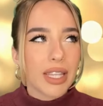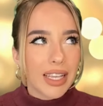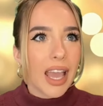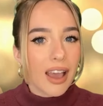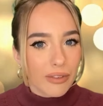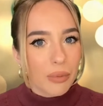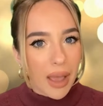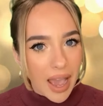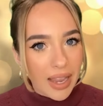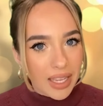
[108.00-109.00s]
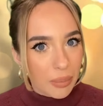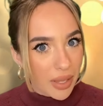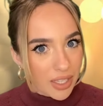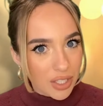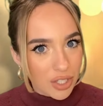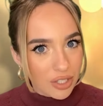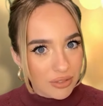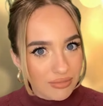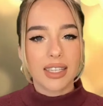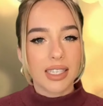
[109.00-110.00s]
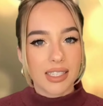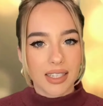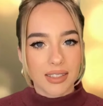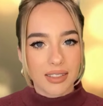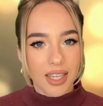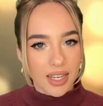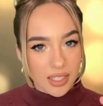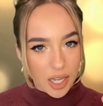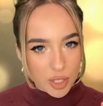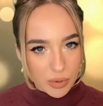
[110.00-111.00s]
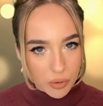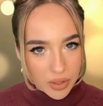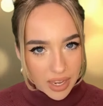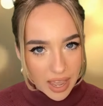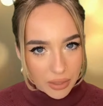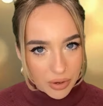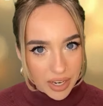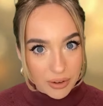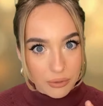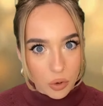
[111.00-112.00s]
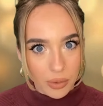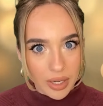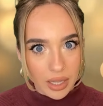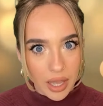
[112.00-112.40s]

would have your back in a pinch? Listen, get in touch before the gathering and form an